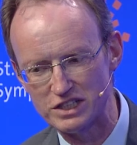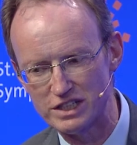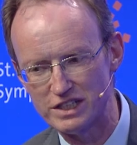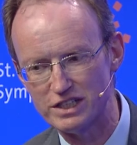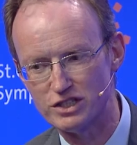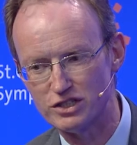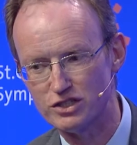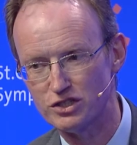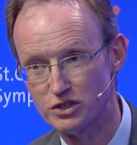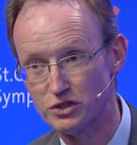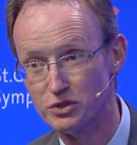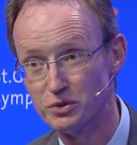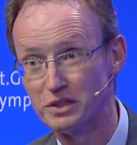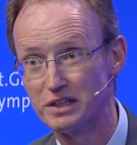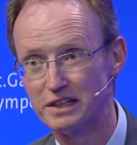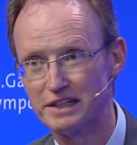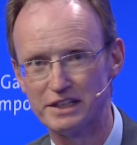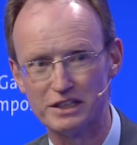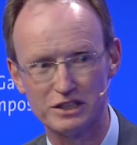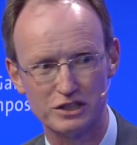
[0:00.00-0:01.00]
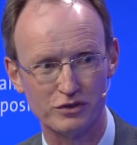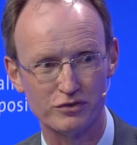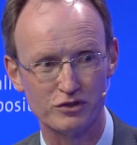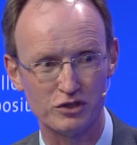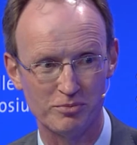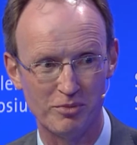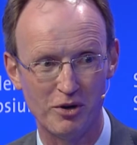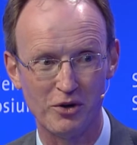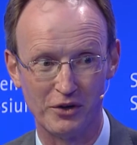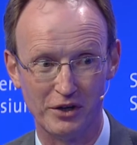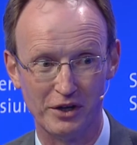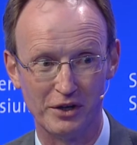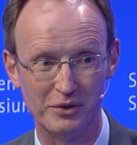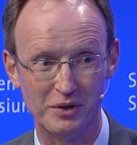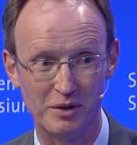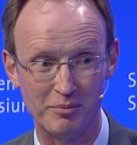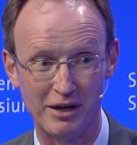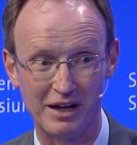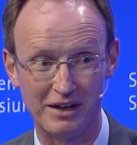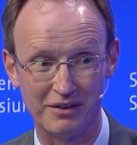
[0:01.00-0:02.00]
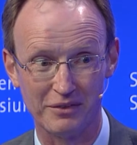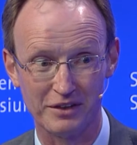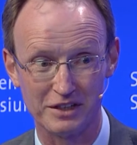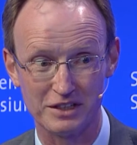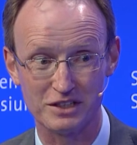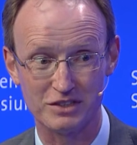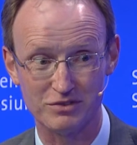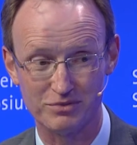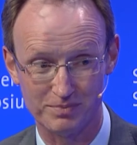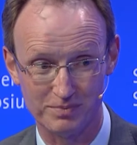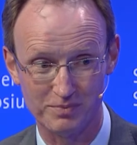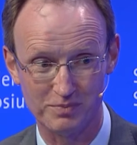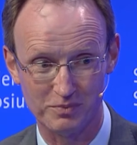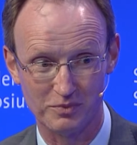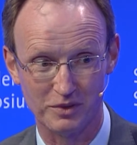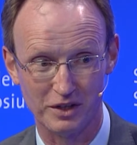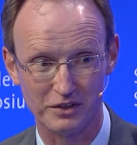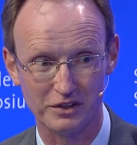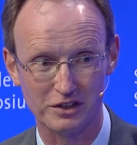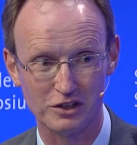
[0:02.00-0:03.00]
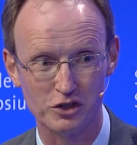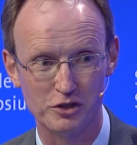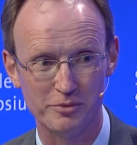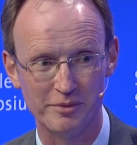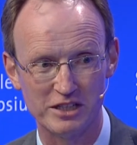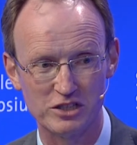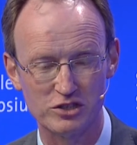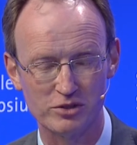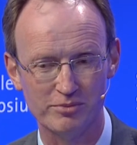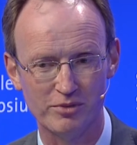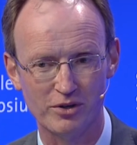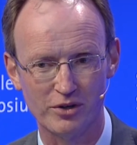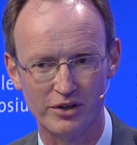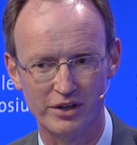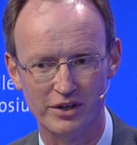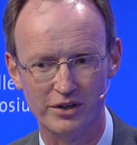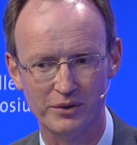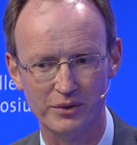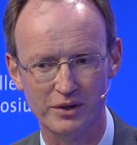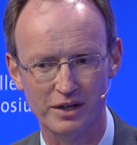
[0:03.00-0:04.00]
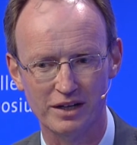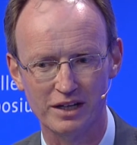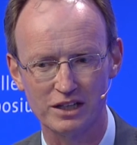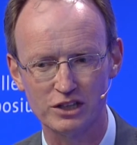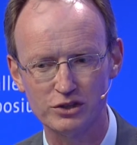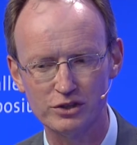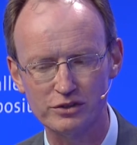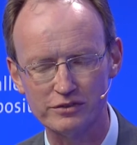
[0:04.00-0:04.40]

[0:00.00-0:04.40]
is to the leaders of tomorrow about this rather gloomy tomorrow. I should